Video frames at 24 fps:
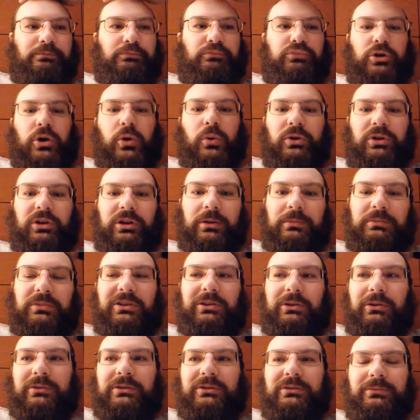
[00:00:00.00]
broke him,
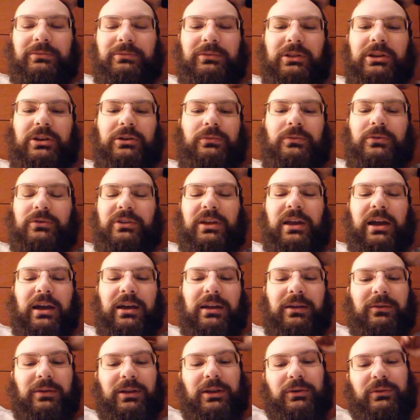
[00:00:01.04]
killed his leader. Yeah,
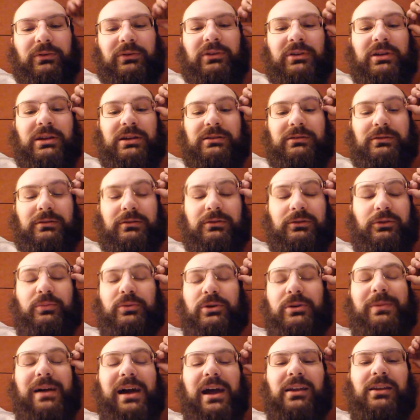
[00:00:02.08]
it, it was it was
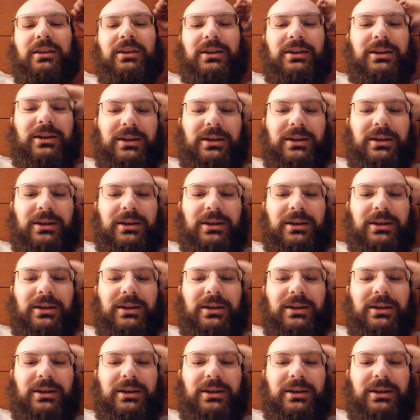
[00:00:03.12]
pretty bad.